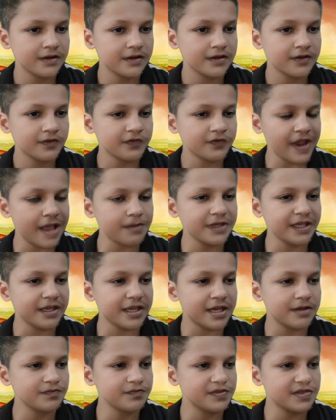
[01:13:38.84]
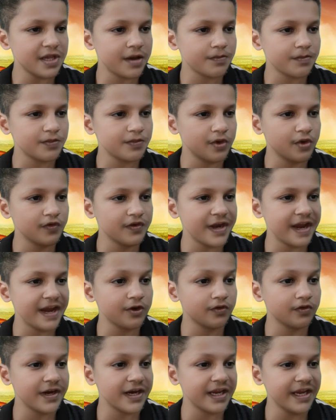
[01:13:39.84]
family comes up over and
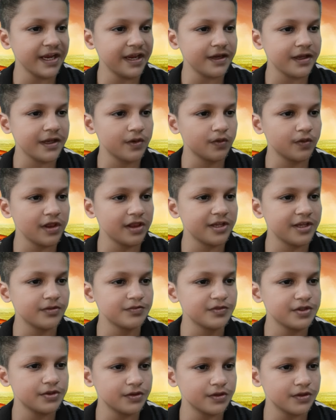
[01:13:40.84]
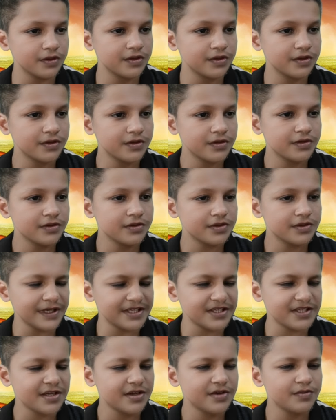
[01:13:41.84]
over again in Volume two, so
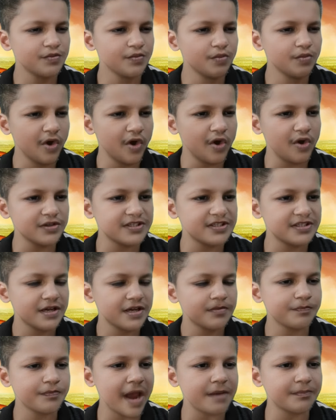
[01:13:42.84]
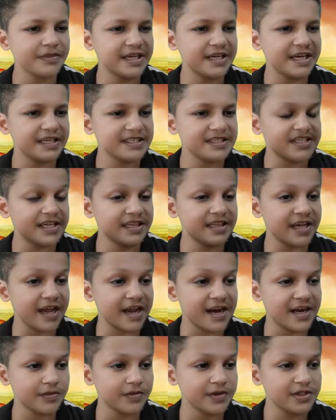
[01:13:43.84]
it's most prominent in the
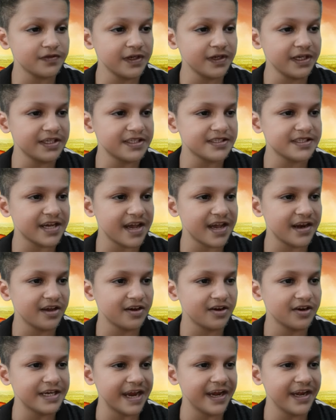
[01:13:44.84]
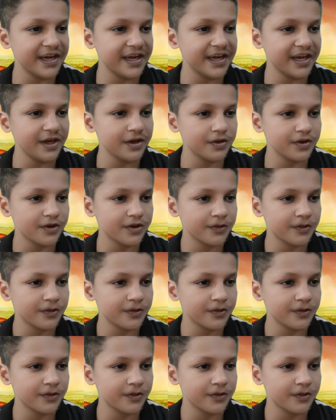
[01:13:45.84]
arc between Star-Lord and Ego.